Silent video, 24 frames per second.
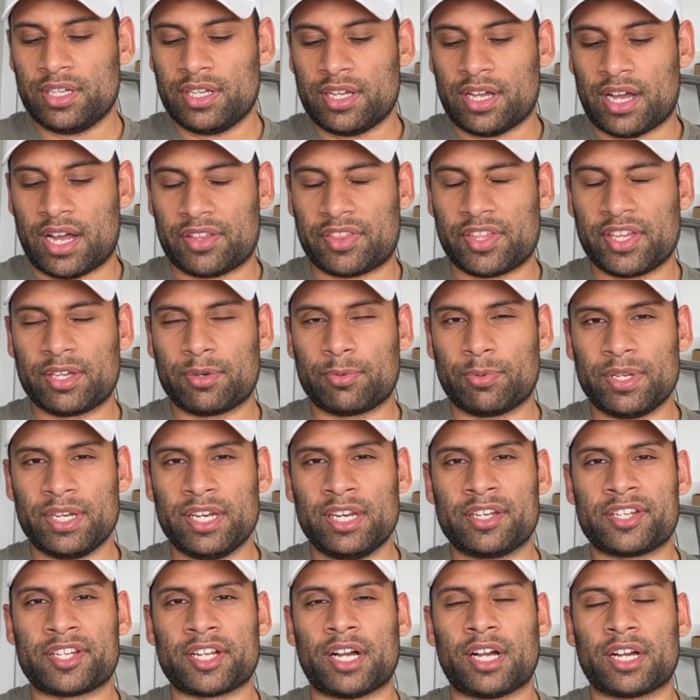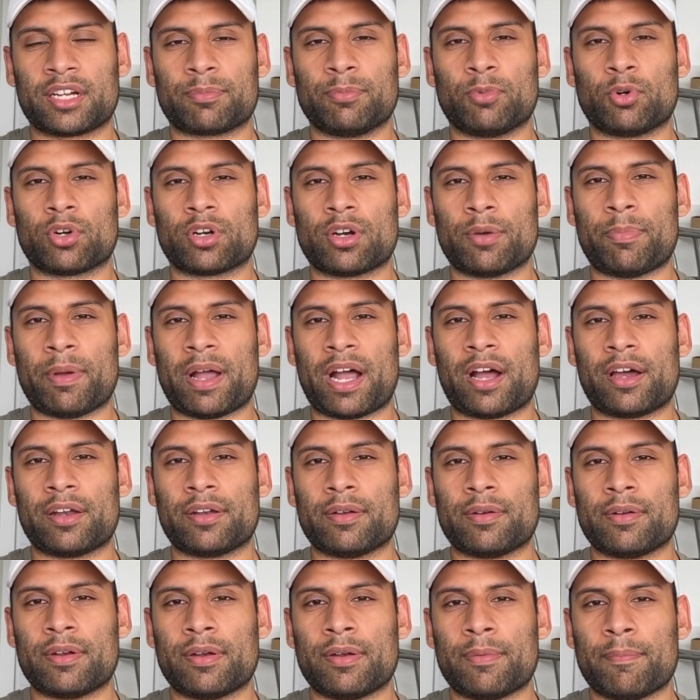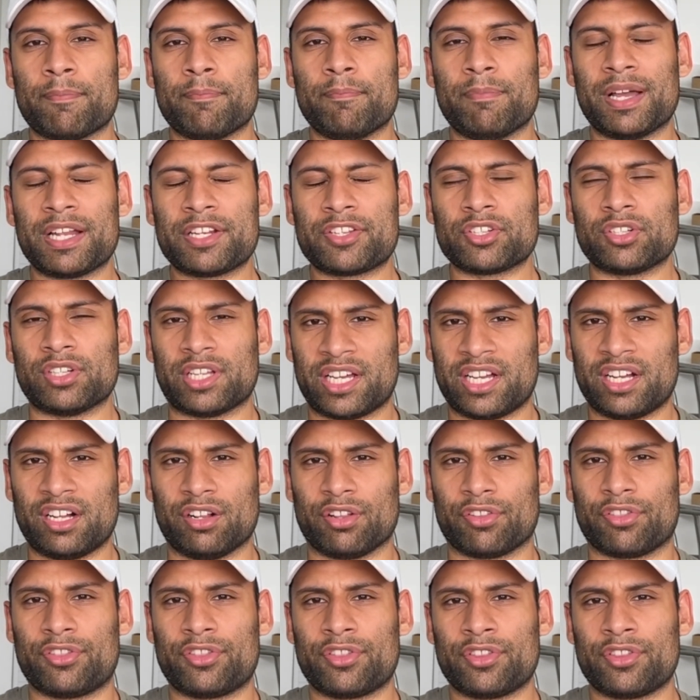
I think we need to talk more about mental health,